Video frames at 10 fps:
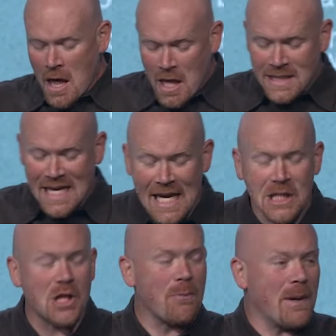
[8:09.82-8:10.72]

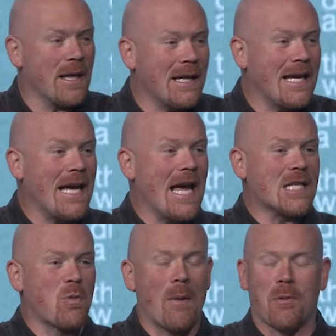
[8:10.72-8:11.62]
Teachability
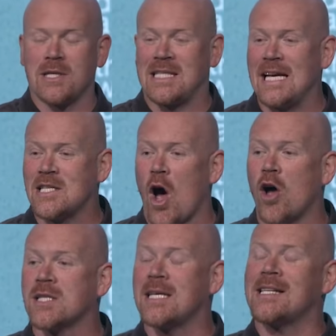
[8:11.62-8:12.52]
is what precedes
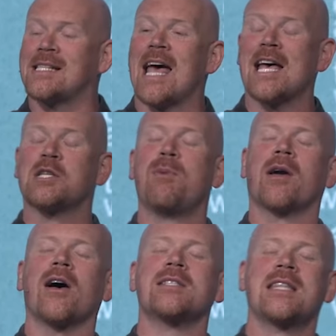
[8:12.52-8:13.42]
all success
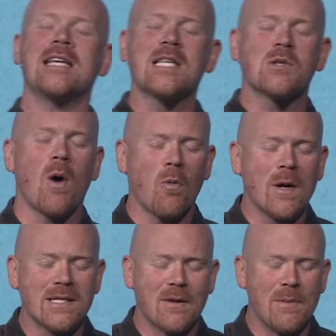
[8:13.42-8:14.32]
because this is what
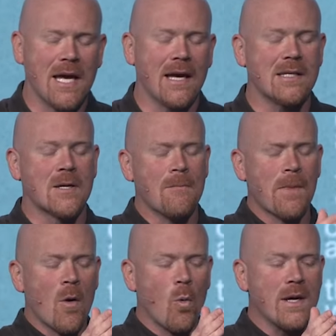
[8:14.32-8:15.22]
wisdom is
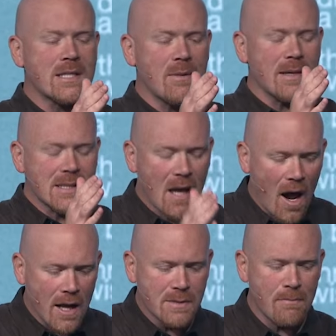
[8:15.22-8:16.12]
wisdom is
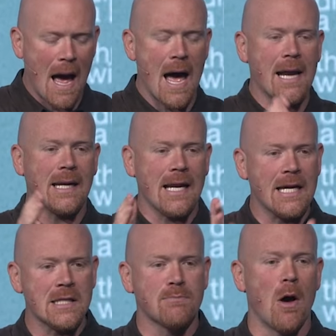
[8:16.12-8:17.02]
God's mind and
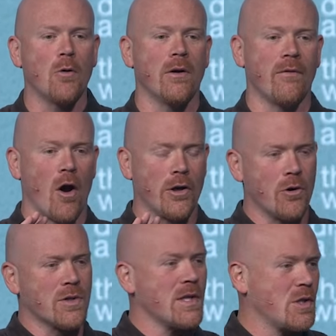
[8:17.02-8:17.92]
his motive on
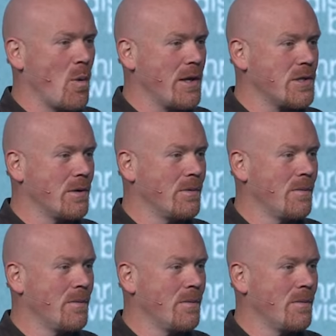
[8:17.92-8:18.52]
your situation.